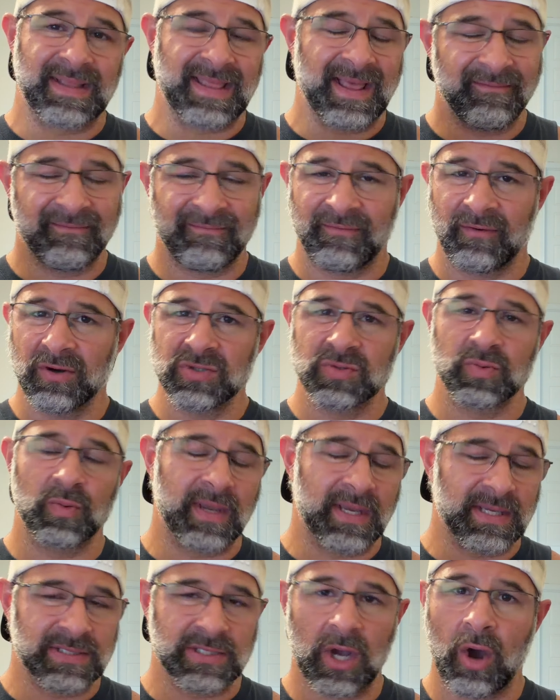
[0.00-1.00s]
That first
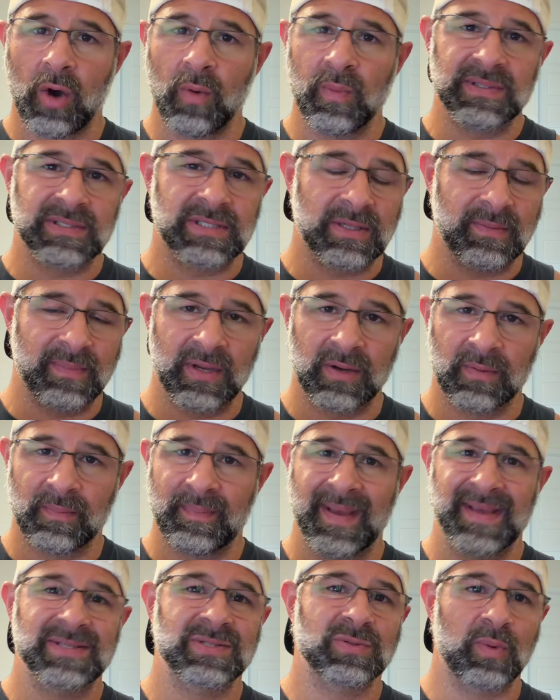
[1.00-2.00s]
week is always gonna be your
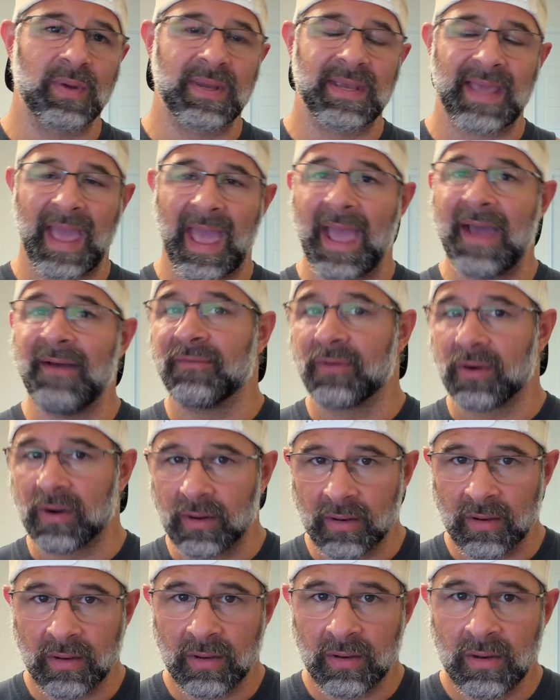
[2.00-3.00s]
best week ever,